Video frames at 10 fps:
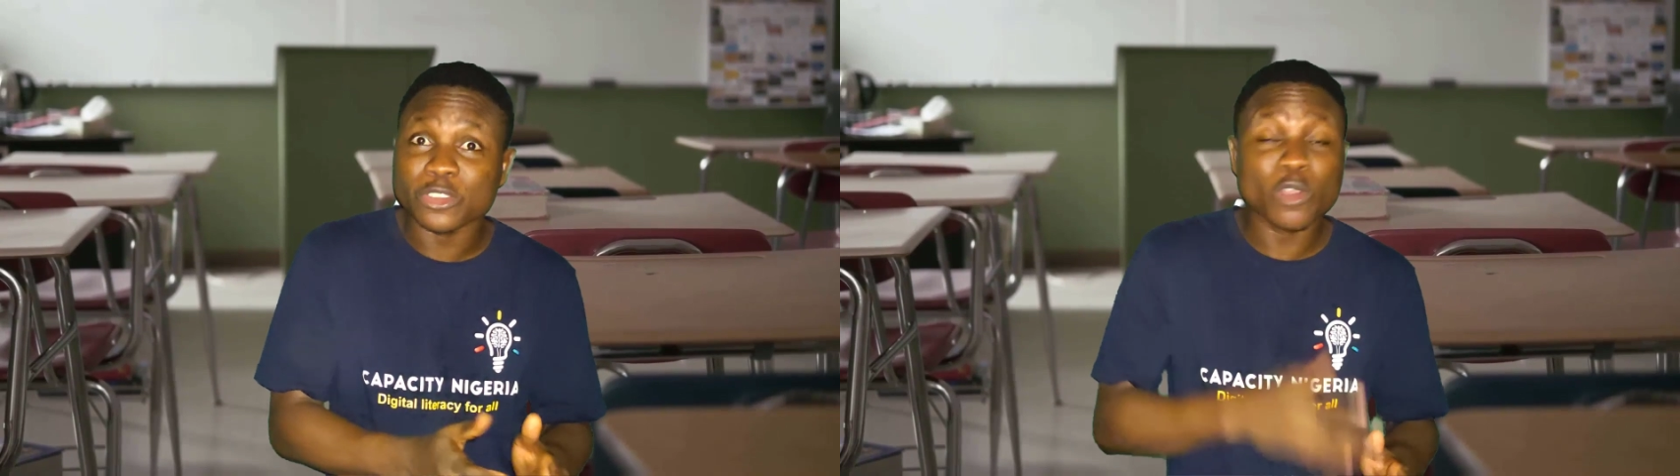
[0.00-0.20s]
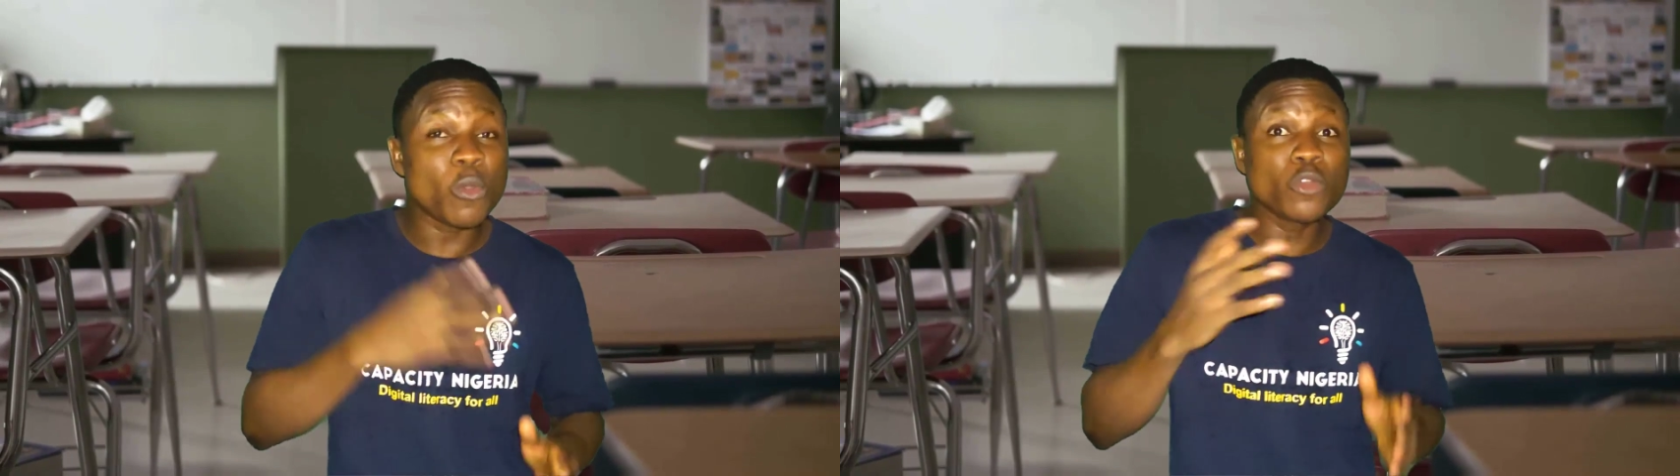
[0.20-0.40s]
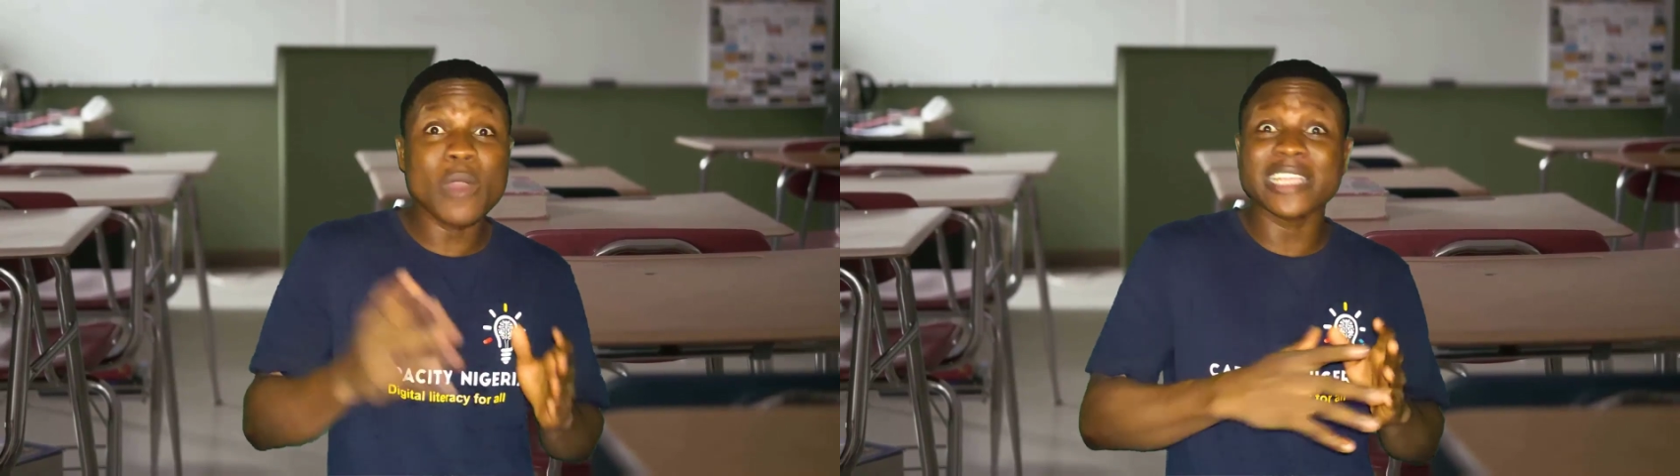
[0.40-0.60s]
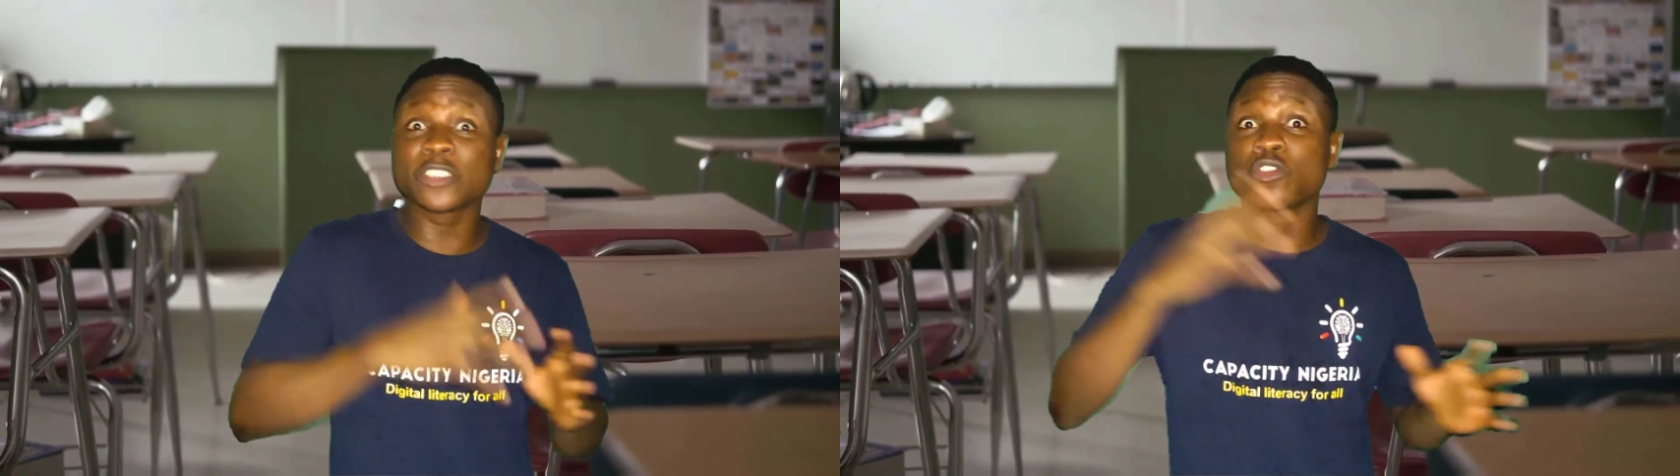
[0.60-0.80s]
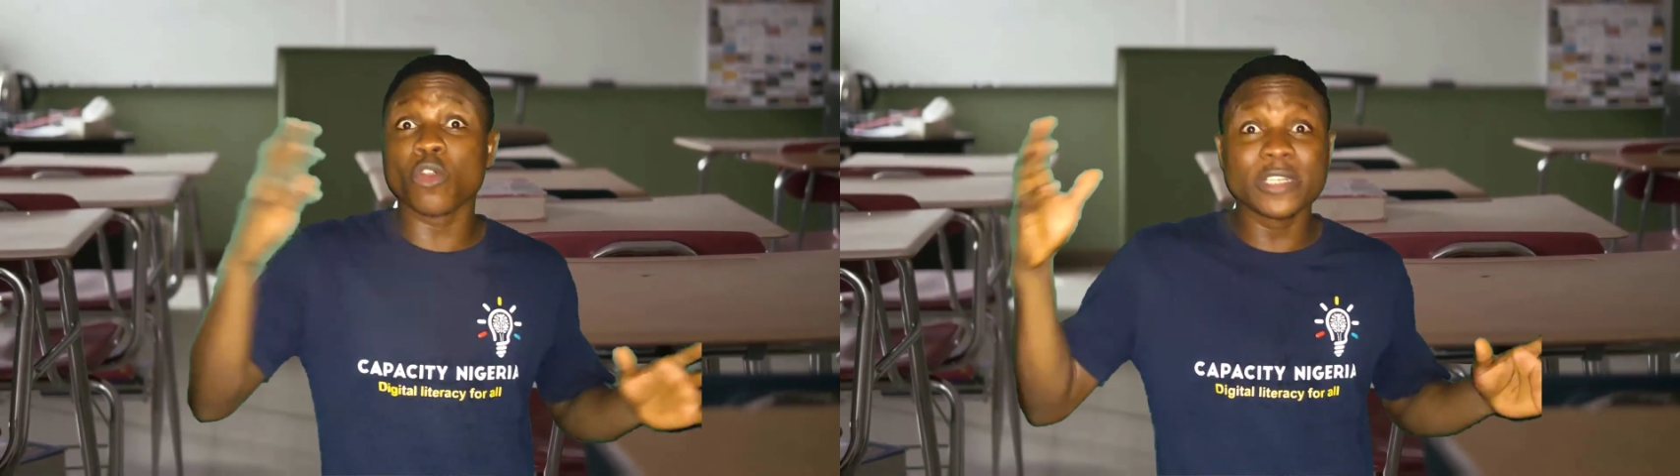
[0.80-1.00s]
Someone who
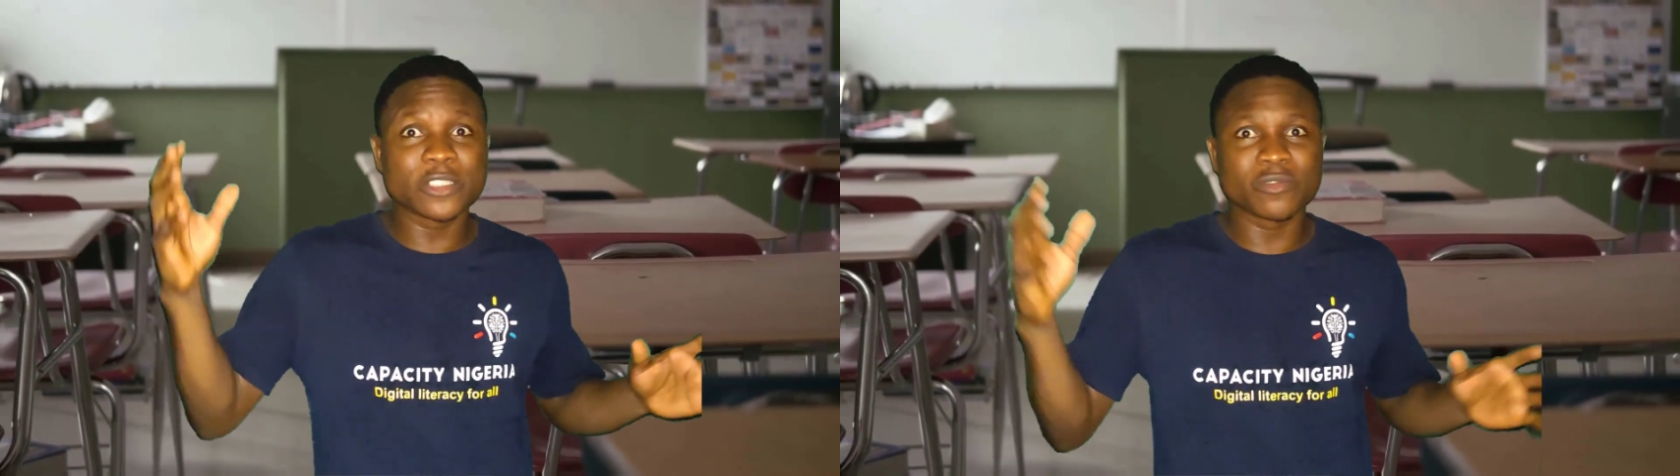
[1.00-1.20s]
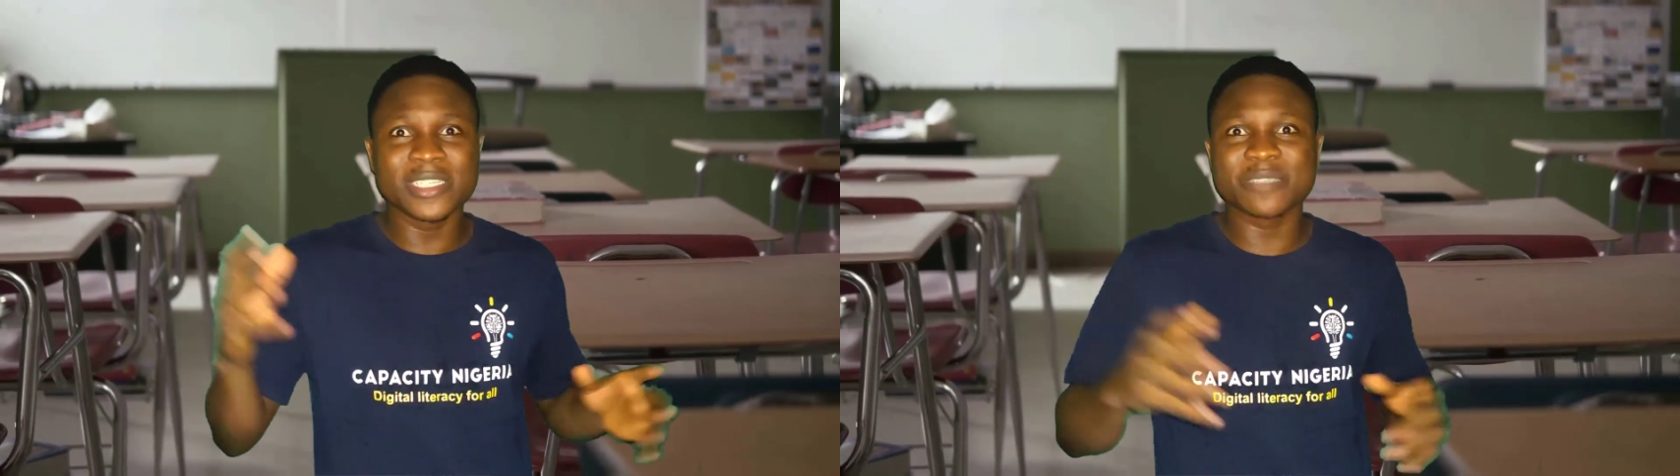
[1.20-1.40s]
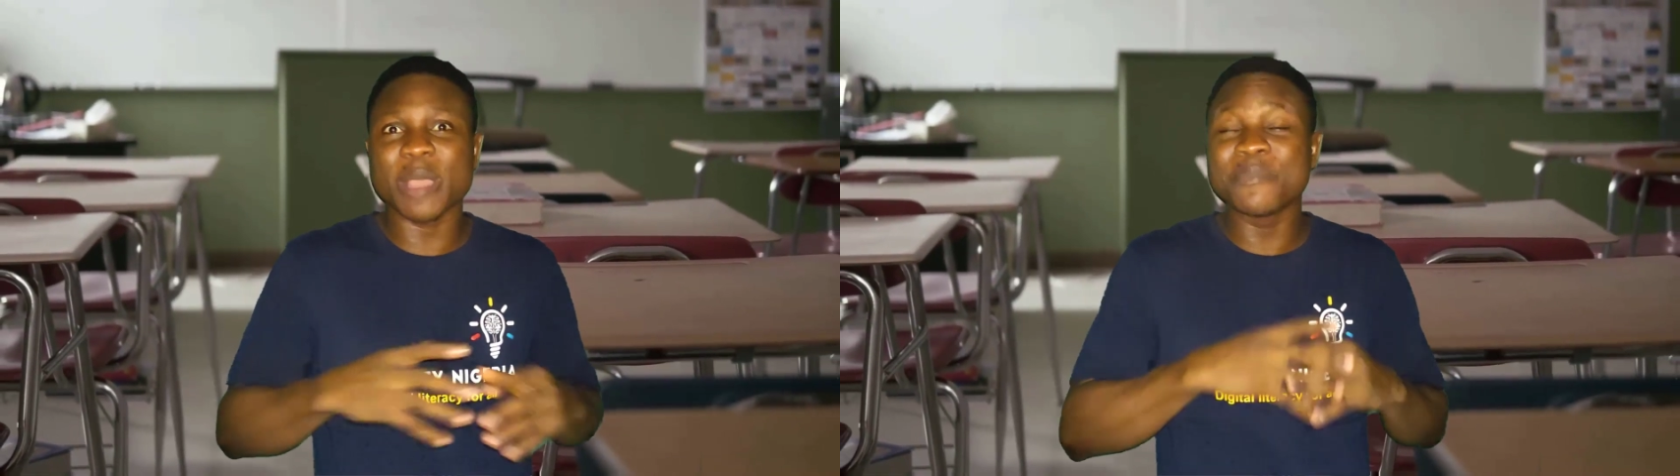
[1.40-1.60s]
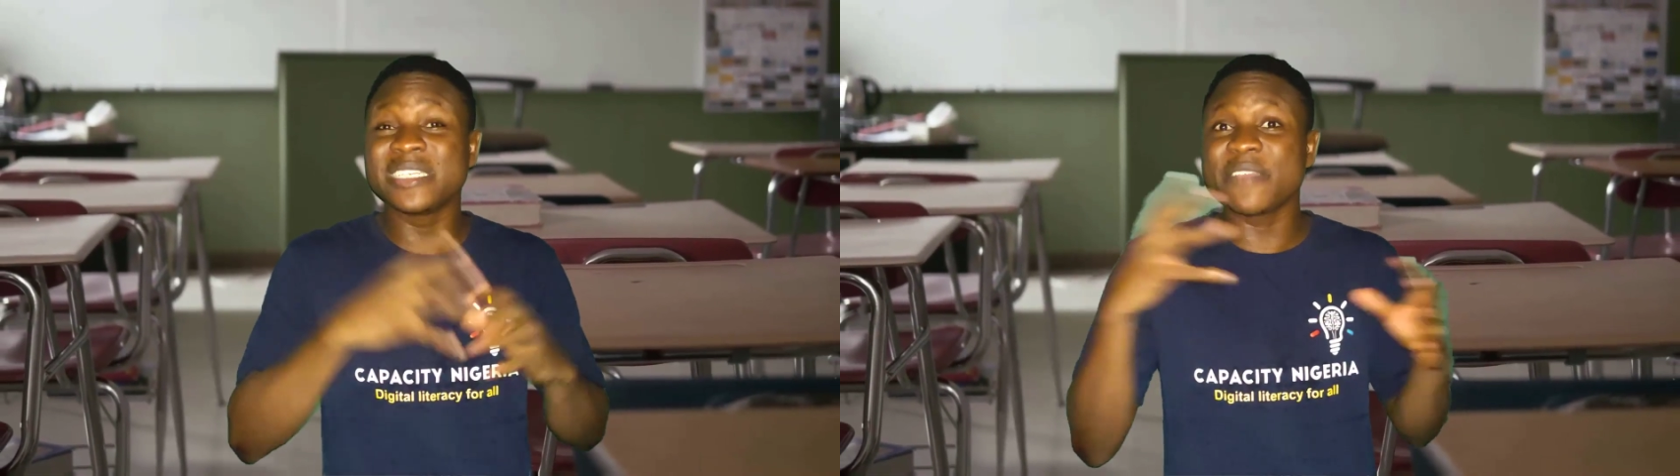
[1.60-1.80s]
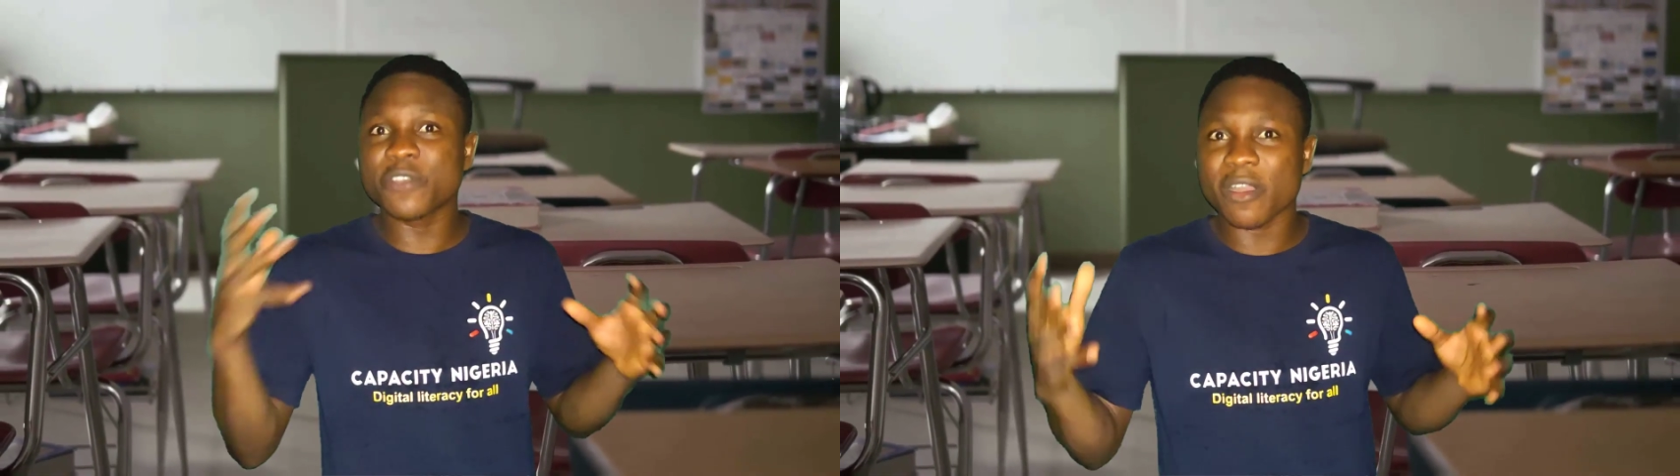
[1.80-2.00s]
has grown into this might be
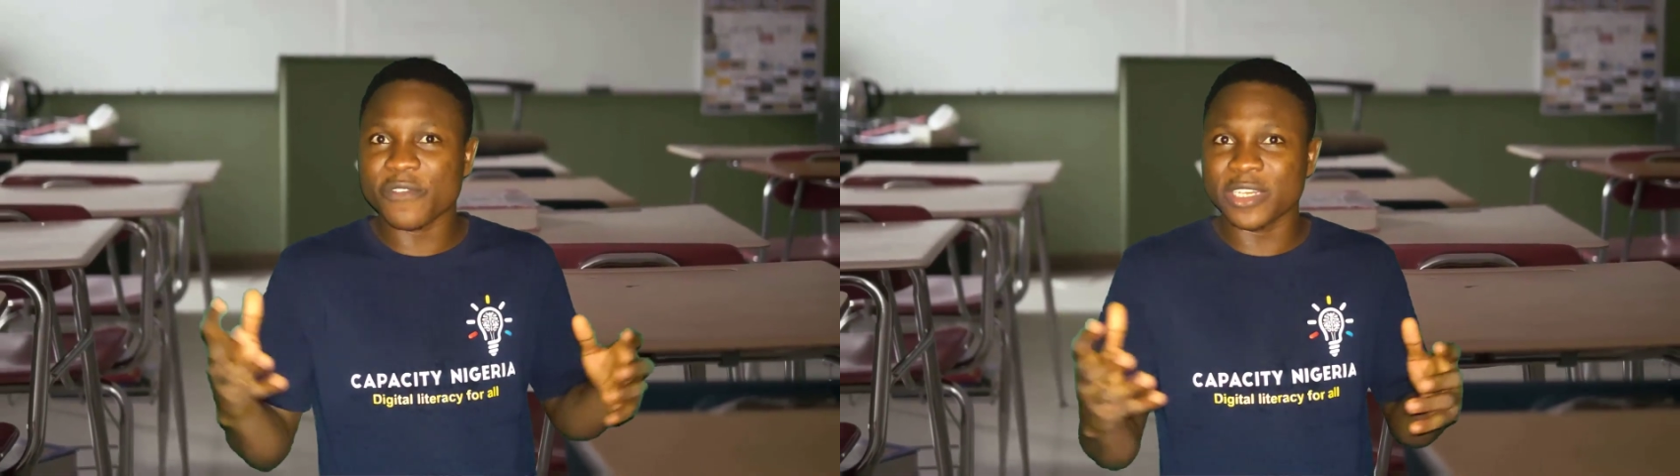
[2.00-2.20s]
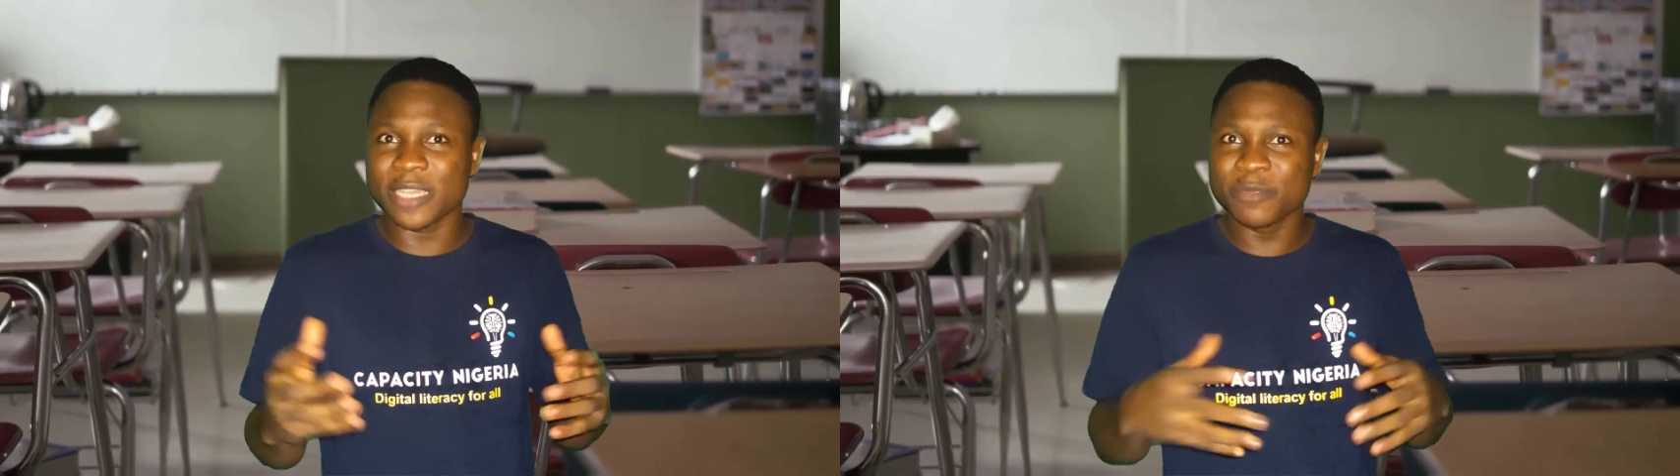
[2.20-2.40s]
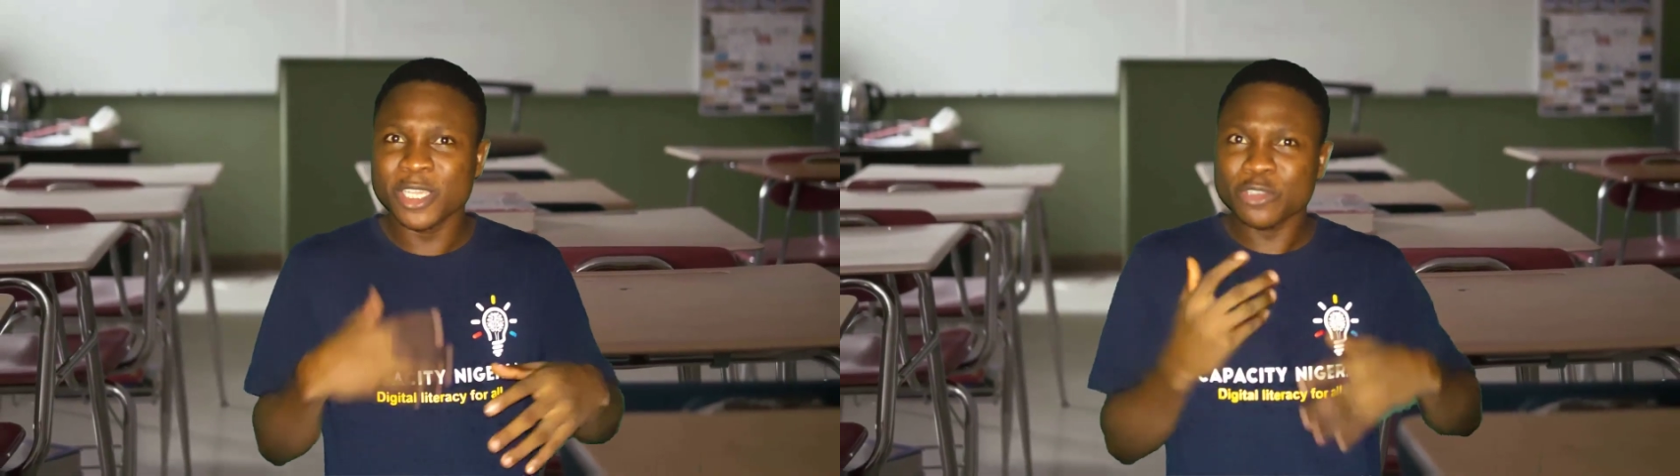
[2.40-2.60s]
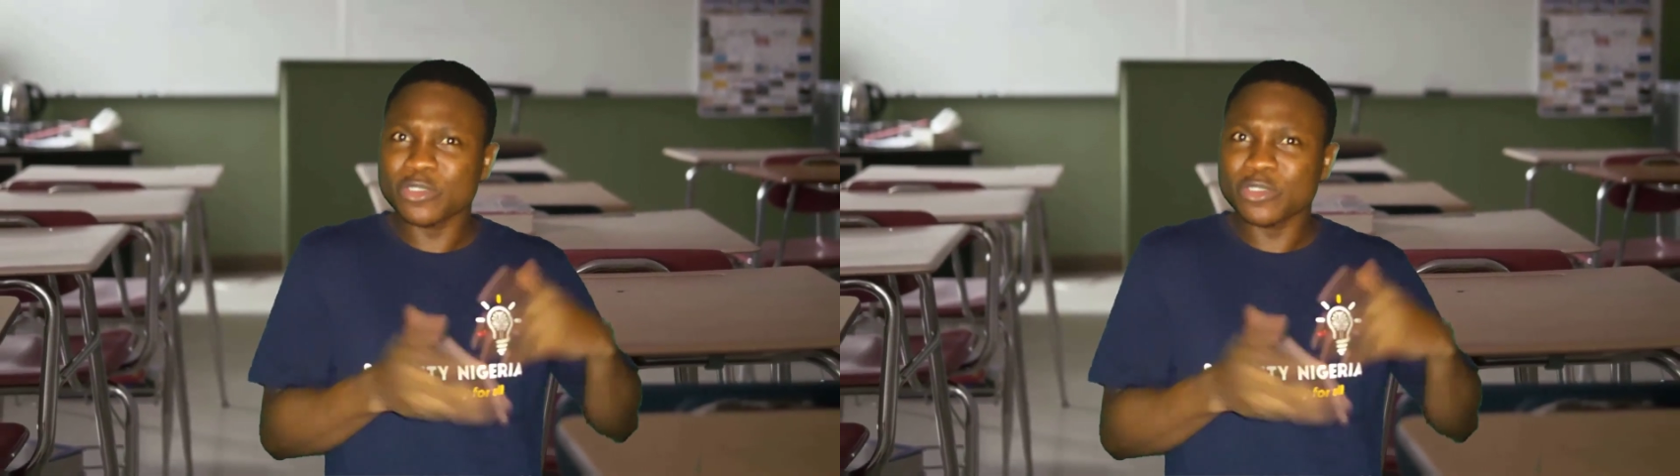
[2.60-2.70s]
difficult for them